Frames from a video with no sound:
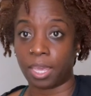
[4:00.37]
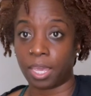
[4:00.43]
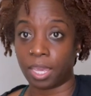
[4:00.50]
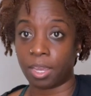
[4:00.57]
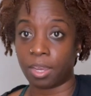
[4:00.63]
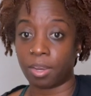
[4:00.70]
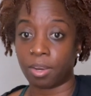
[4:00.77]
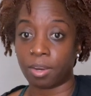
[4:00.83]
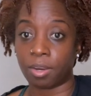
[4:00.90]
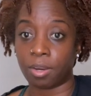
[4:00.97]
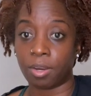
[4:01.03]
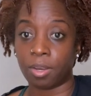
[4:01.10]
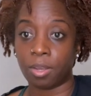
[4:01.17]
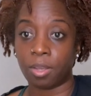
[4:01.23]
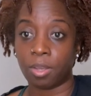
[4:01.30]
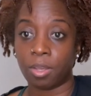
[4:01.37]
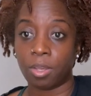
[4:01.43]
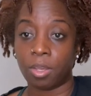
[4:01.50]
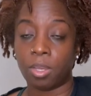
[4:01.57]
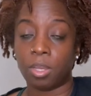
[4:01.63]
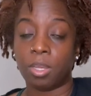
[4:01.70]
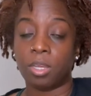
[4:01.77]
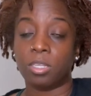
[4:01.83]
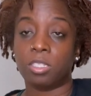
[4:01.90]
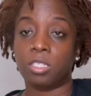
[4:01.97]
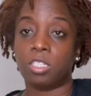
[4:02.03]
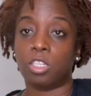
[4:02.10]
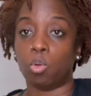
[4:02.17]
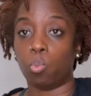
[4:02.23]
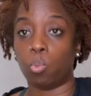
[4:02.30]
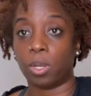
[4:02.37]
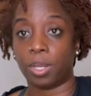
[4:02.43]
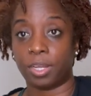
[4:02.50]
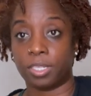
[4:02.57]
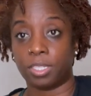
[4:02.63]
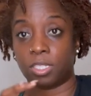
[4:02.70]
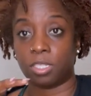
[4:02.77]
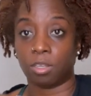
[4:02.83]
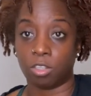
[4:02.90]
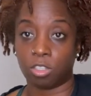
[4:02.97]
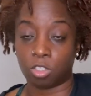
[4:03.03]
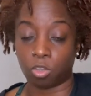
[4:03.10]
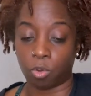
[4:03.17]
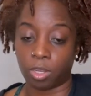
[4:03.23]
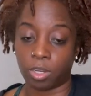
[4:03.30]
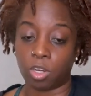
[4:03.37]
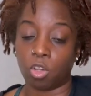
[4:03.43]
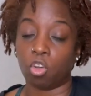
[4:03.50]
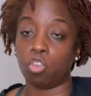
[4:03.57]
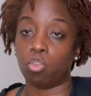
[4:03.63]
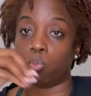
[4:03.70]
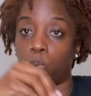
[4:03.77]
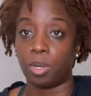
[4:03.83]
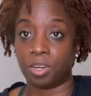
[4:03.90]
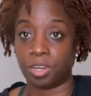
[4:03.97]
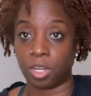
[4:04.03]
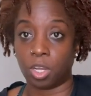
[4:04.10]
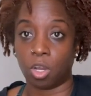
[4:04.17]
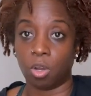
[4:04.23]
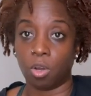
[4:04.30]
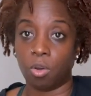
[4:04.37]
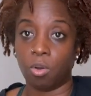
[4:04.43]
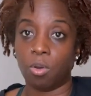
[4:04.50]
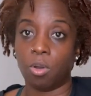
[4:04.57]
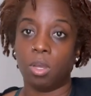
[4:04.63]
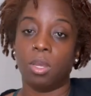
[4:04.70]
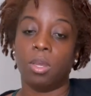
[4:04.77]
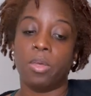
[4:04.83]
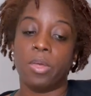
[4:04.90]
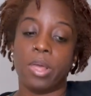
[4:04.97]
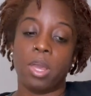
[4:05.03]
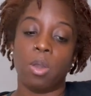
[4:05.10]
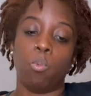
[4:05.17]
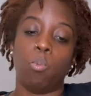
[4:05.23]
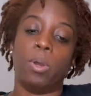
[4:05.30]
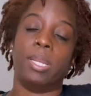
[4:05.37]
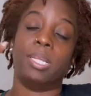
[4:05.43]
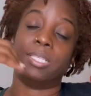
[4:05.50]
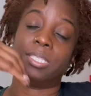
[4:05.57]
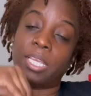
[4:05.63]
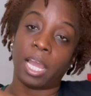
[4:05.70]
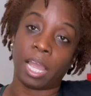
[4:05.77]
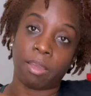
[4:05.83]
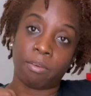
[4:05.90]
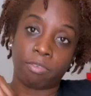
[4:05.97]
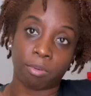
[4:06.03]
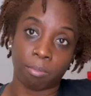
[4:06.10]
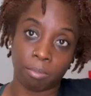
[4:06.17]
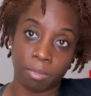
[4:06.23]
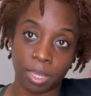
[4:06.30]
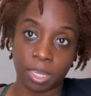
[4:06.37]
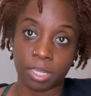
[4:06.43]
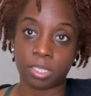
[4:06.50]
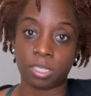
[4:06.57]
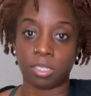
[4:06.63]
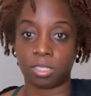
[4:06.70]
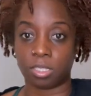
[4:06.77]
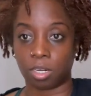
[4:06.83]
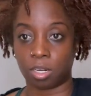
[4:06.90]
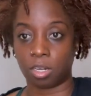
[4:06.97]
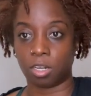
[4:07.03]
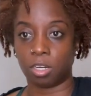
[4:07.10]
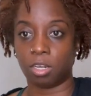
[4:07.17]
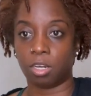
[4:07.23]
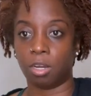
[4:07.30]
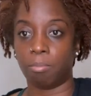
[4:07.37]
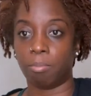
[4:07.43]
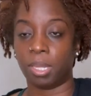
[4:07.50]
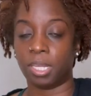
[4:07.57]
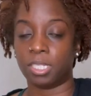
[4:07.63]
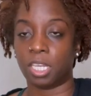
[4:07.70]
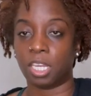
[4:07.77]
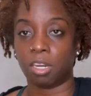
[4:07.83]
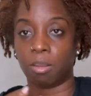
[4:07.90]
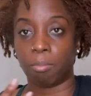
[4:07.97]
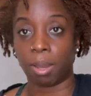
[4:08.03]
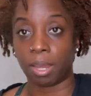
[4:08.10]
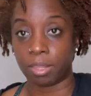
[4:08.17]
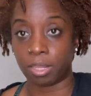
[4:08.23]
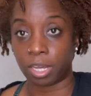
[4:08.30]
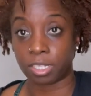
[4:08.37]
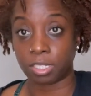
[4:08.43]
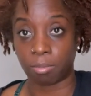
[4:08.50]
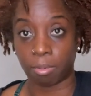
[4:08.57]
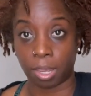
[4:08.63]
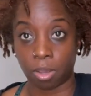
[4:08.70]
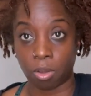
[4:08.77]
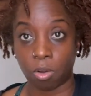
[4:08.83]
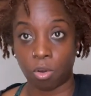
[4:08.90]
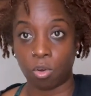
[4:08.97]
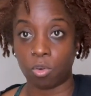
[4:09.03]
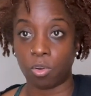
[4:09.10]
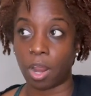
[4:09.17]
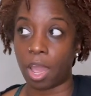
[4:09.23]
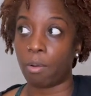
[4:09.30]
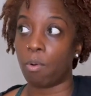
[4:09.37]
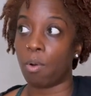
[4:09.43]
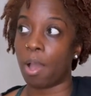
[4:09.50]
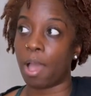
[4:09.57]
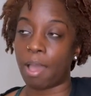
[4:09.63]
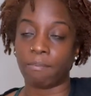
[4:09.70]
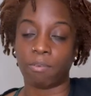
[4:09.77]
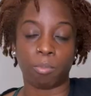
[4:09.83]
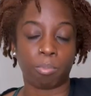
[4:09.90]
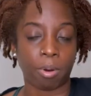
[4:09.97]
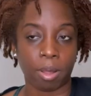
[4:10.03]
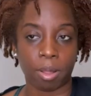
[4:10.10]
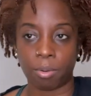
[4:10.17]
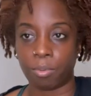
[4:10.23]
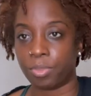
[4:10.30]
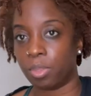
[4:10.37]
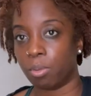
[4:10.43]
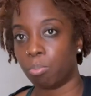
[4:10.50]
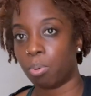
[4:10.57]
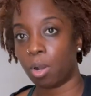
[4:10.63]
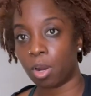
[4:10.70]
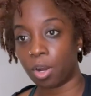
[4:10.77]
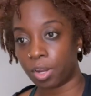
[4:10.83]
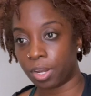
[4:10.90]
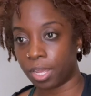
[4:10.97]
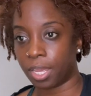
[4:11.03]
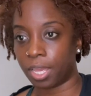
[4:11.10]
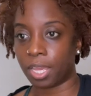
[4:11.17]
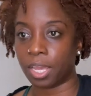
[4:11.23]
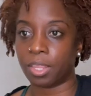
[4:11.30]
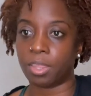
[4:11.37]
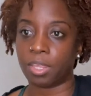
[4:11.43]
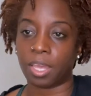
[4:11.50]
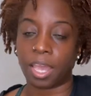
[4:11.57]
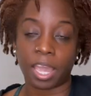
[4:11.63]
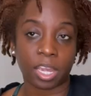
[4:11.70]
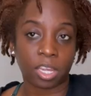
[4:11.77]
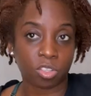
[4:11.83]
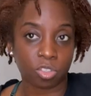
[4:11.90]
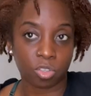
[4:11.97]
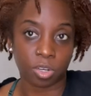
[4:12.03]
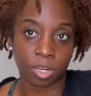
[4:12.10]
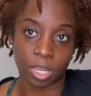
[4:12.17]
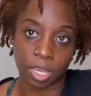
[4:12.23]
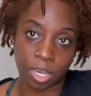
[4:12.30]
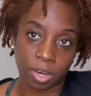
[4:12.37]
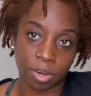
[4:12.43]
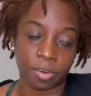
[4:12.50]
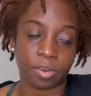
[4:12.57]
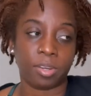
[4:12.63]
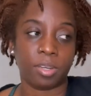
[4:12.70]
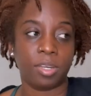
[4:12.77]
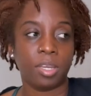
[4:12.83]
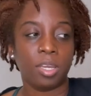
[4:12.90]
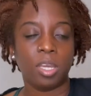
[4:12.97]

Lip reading: hair to where it's so it knows where to go when it's time for me to start maintaining my locks on my own, I won't have a problem with the parting and the extra hair. And